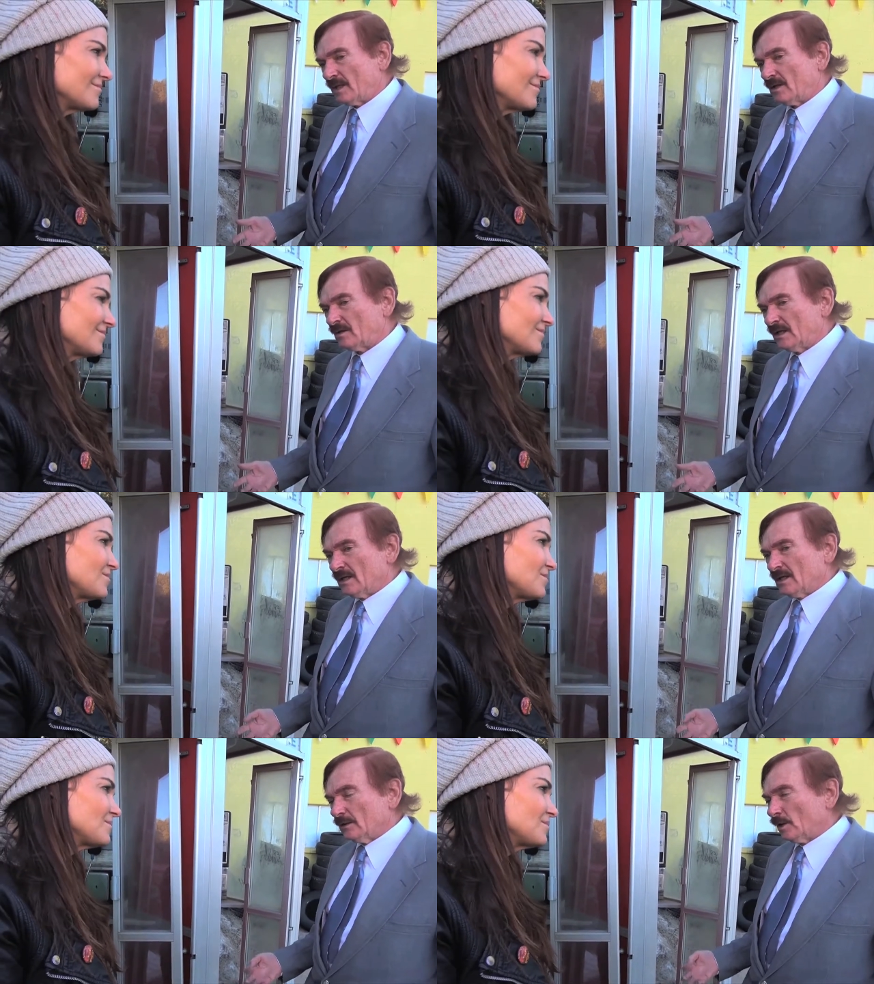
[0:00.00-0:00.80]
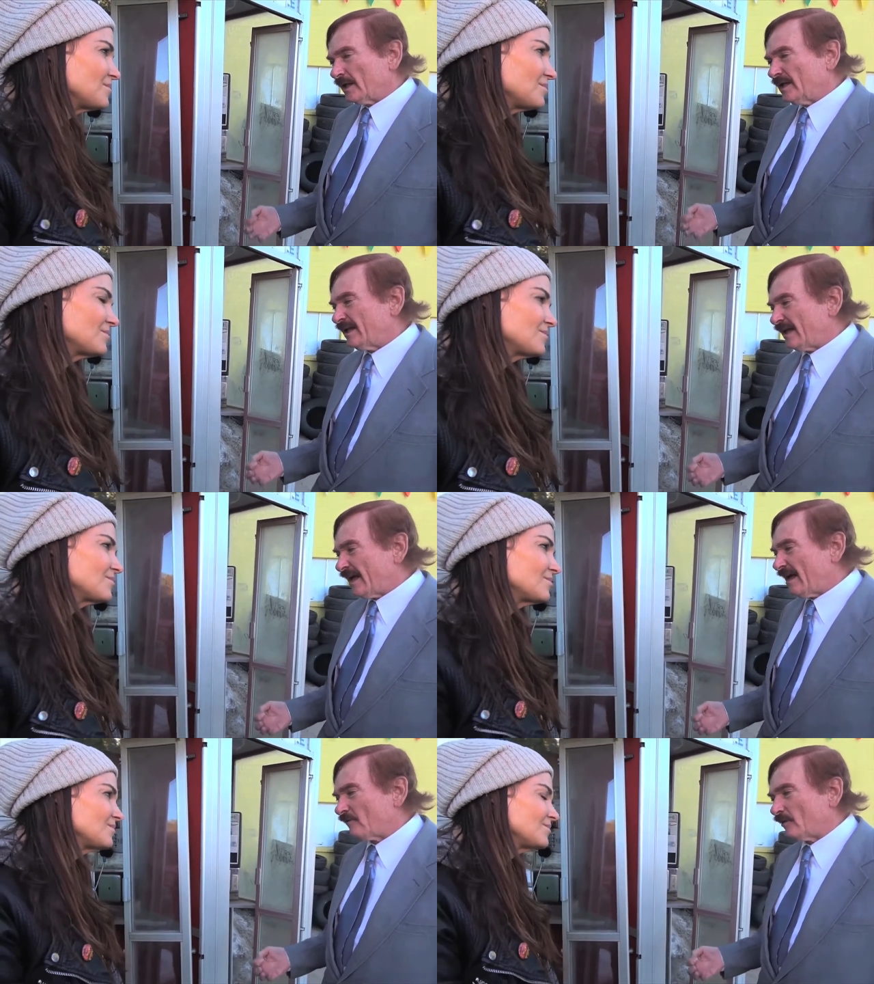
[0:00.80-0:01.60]
Speaker 1: You know, looking into
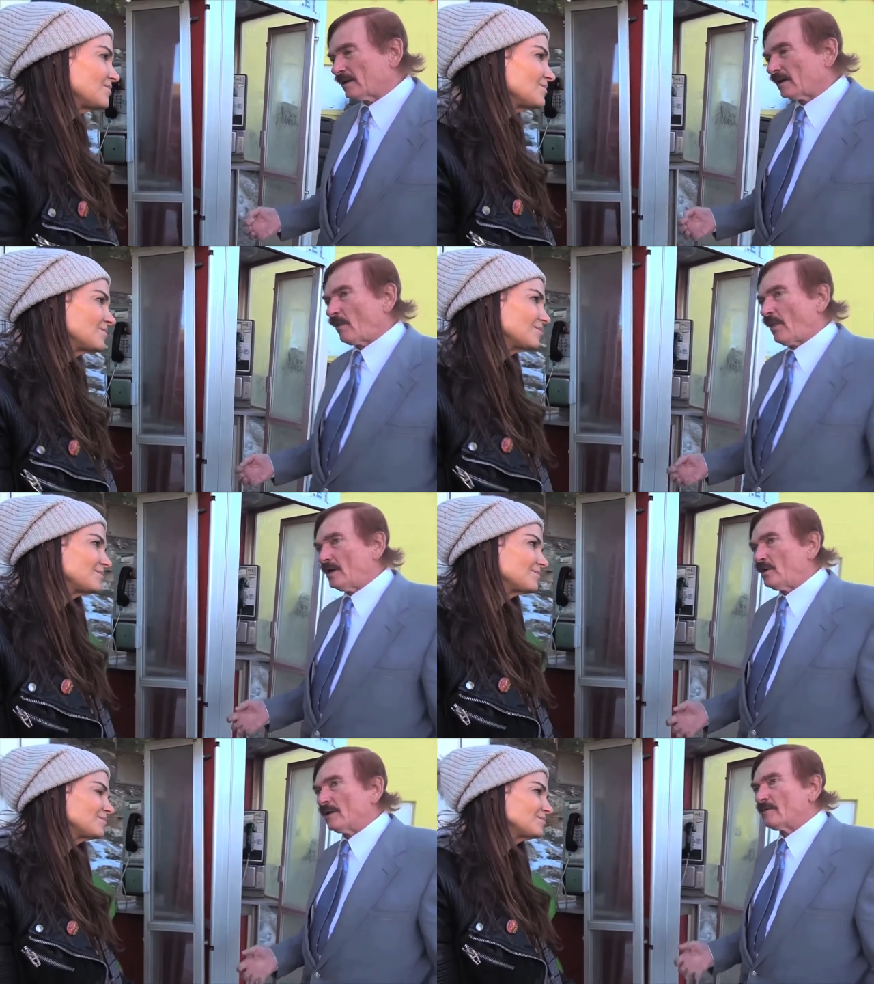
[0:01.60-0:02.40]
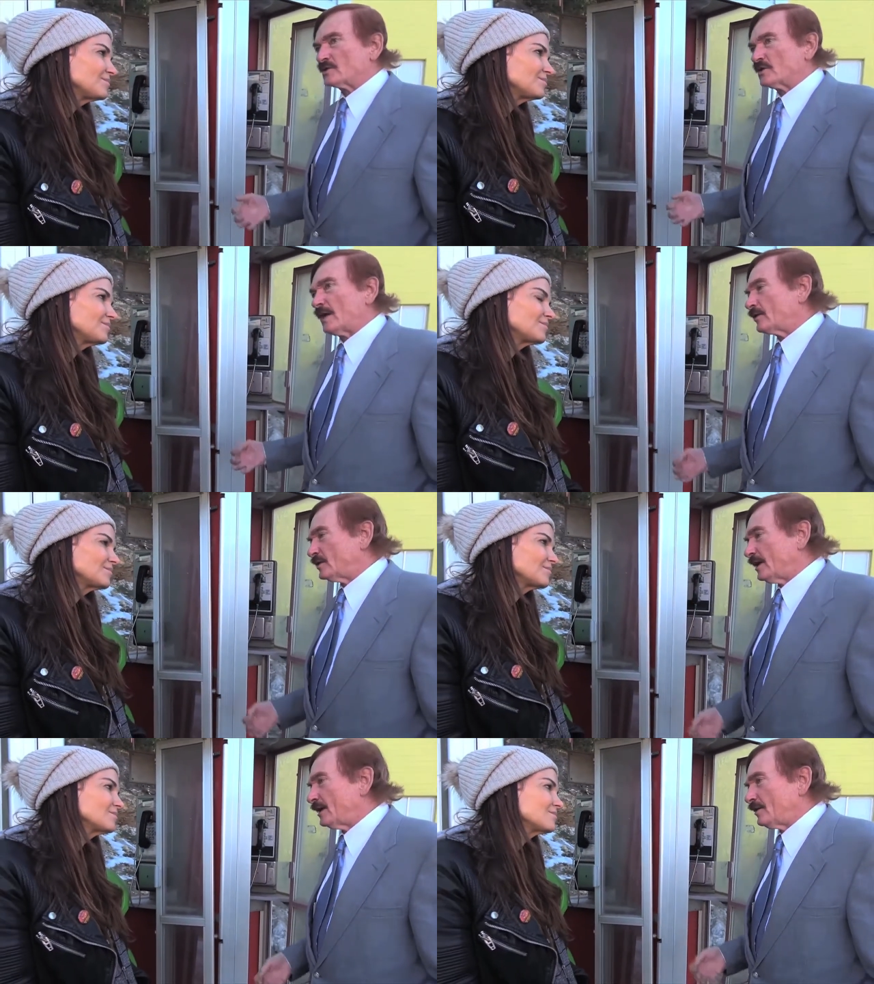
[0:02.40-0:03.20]
every little thing you ever said or
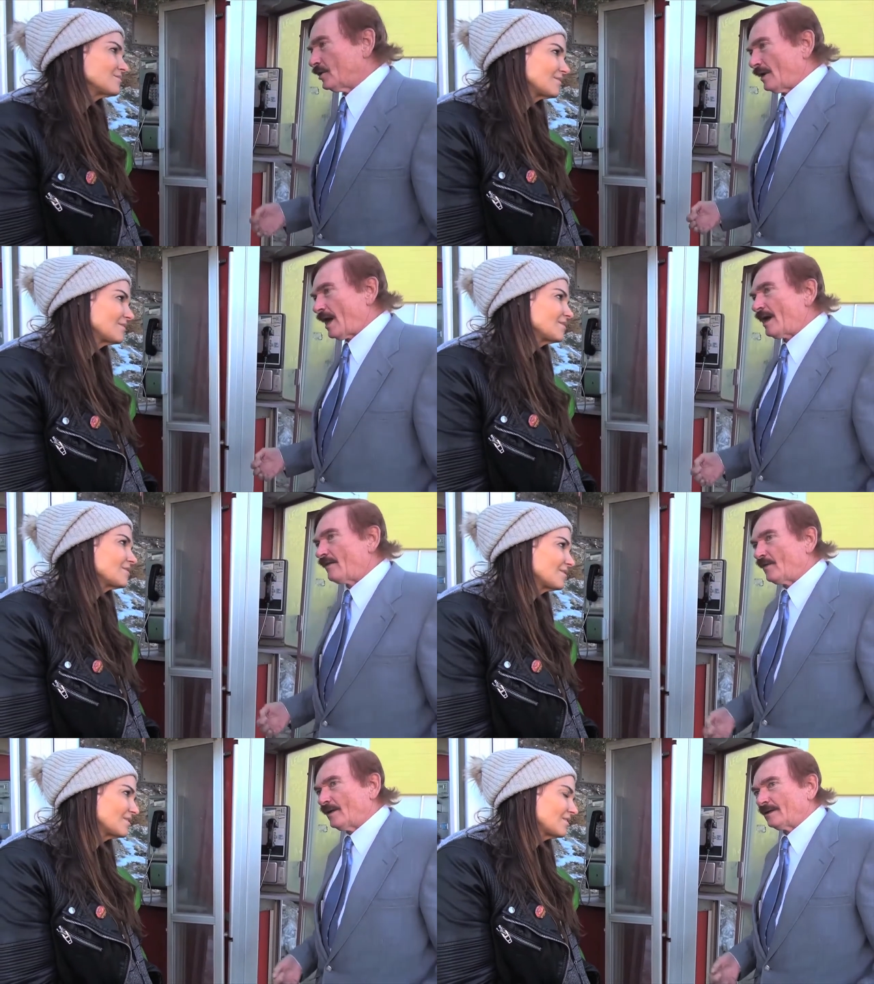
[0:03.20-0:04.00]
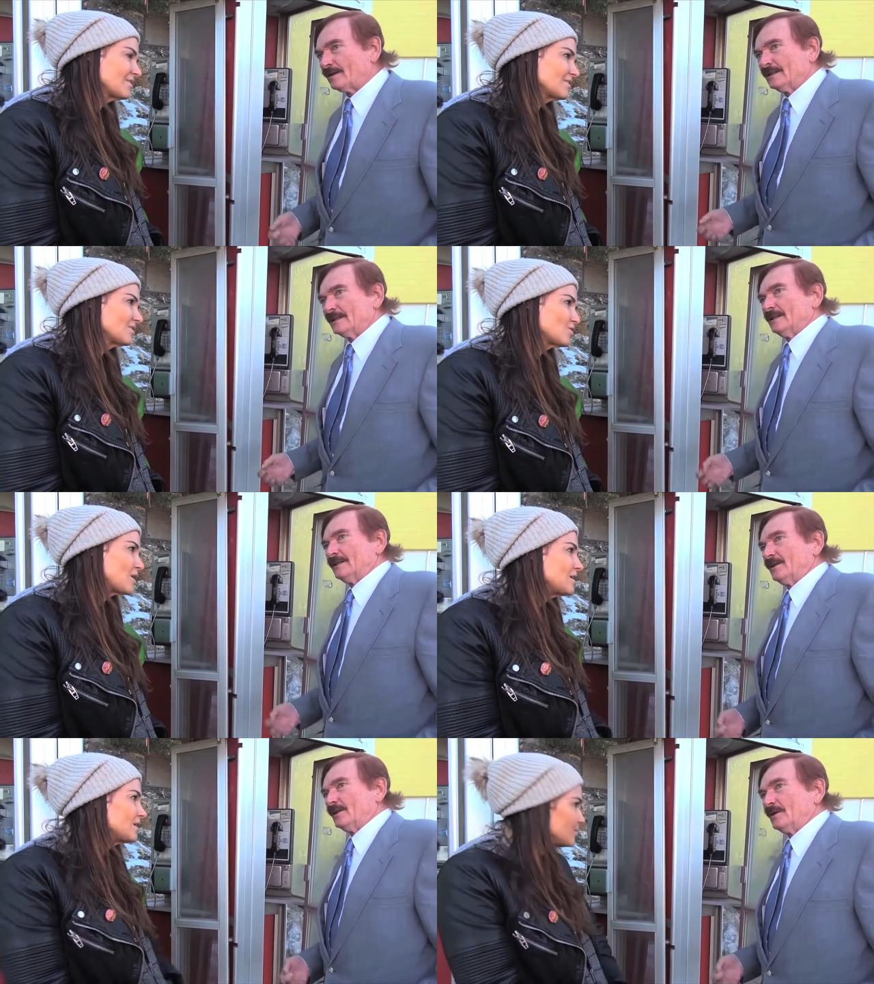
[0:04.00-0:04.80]
did in your life, and
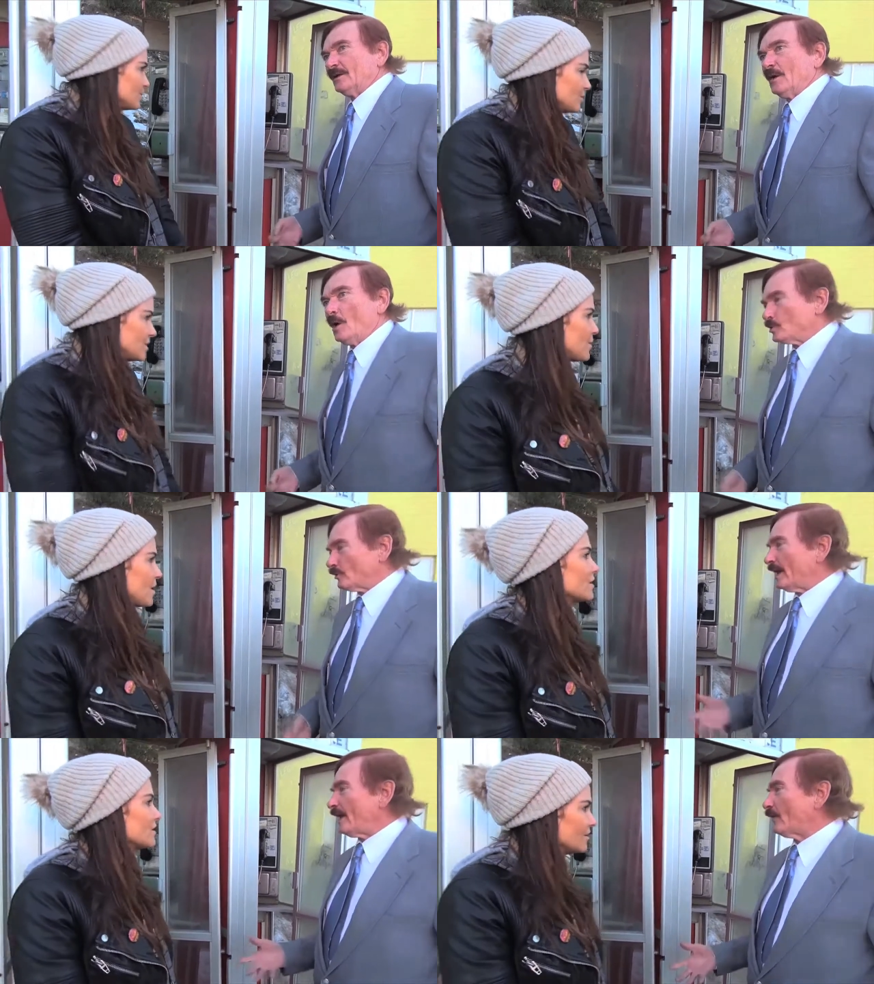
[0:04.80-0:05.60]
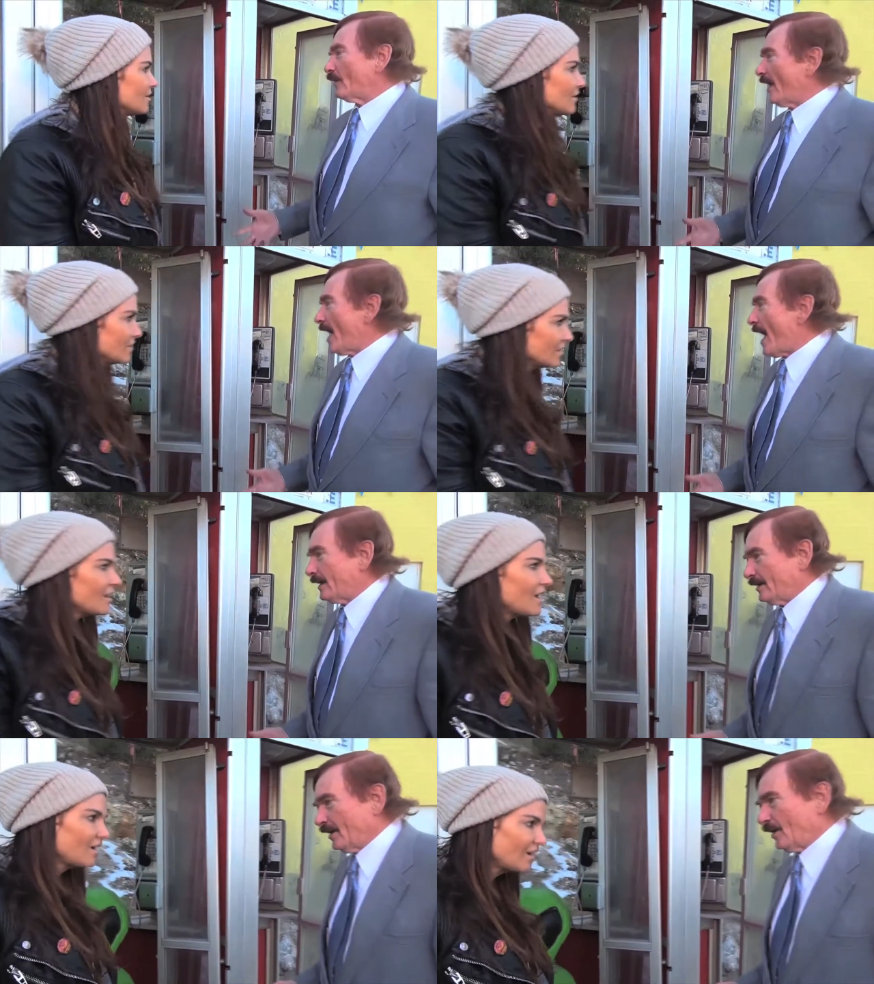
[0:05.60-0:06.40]
trying to know, who's ready you. for that?
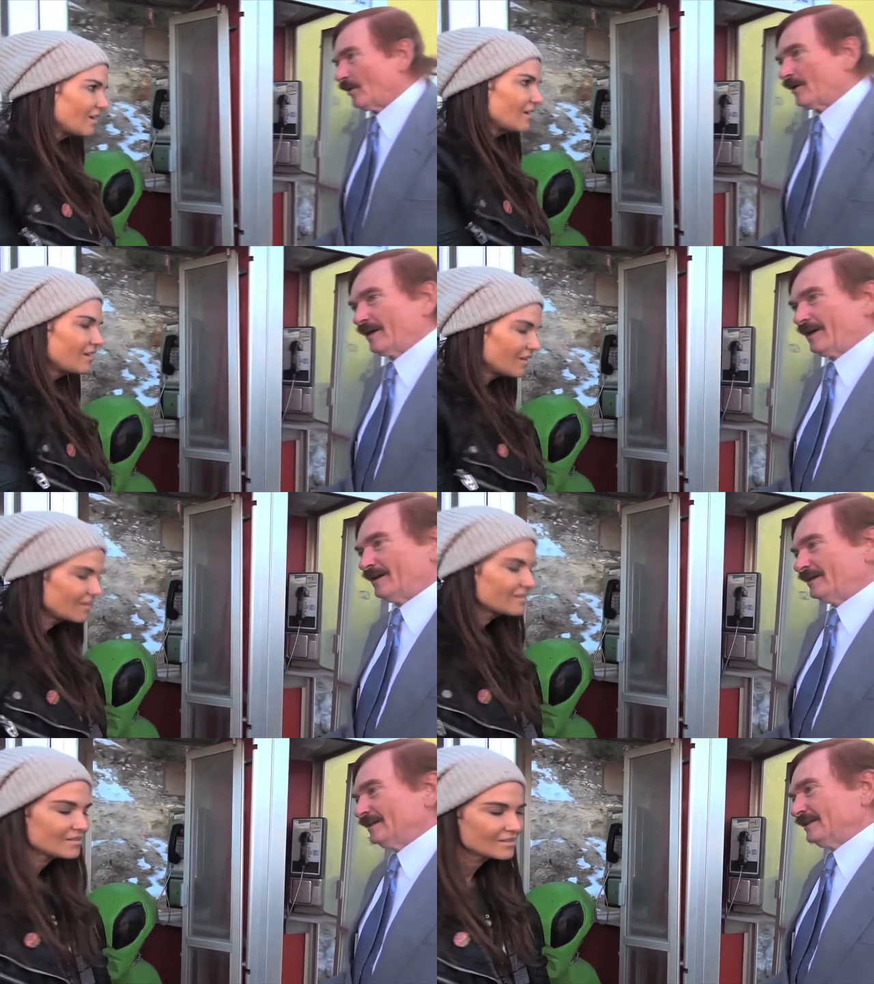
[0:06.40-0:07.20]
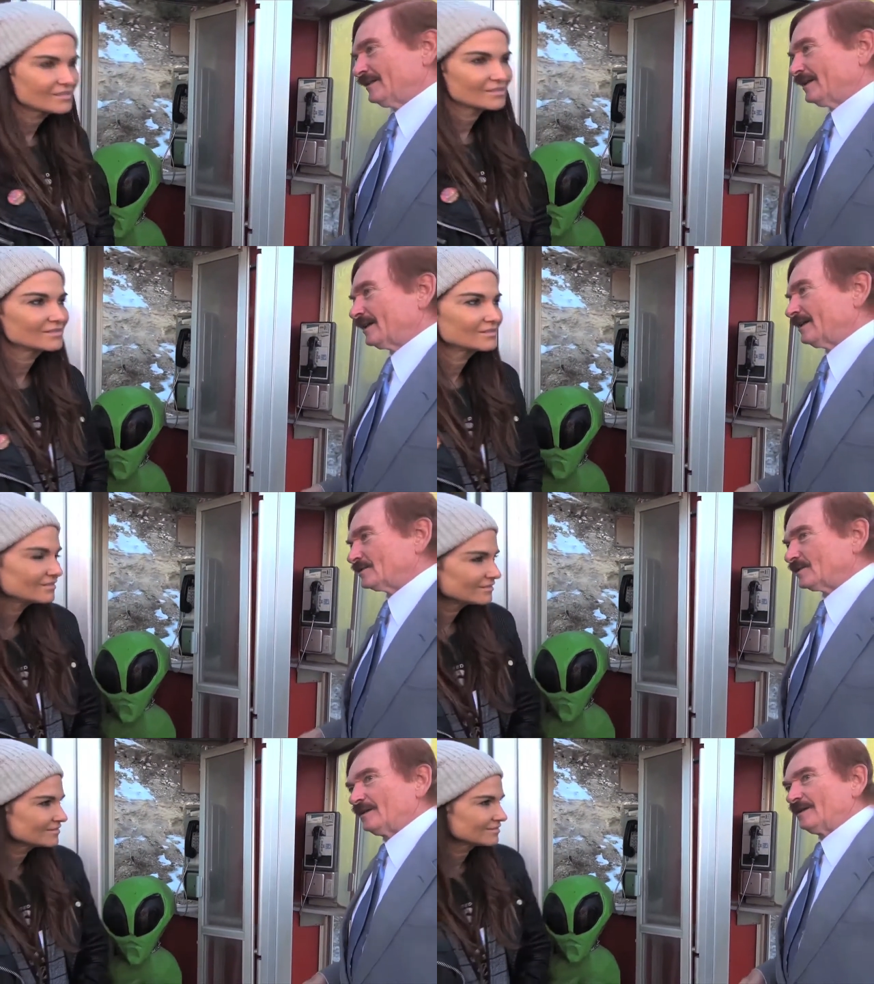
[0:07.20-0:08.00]
Yeah. You know, they're gonna they're going to
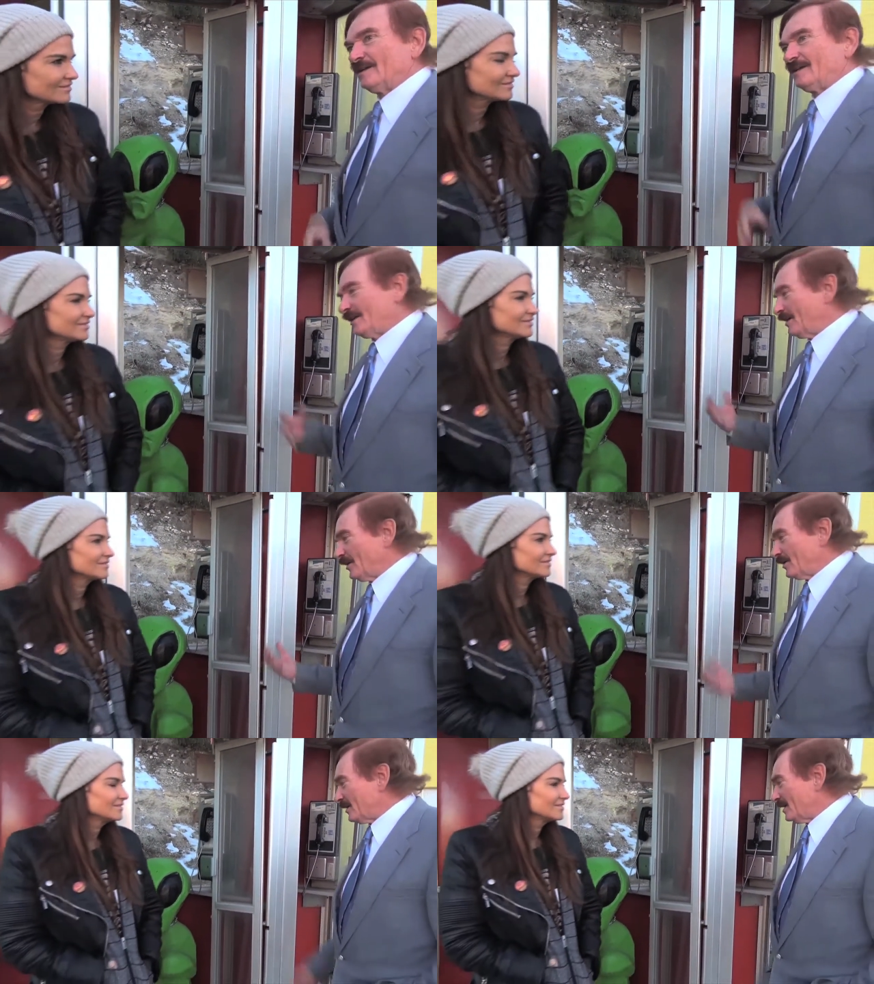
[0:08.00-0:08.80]
say, you know,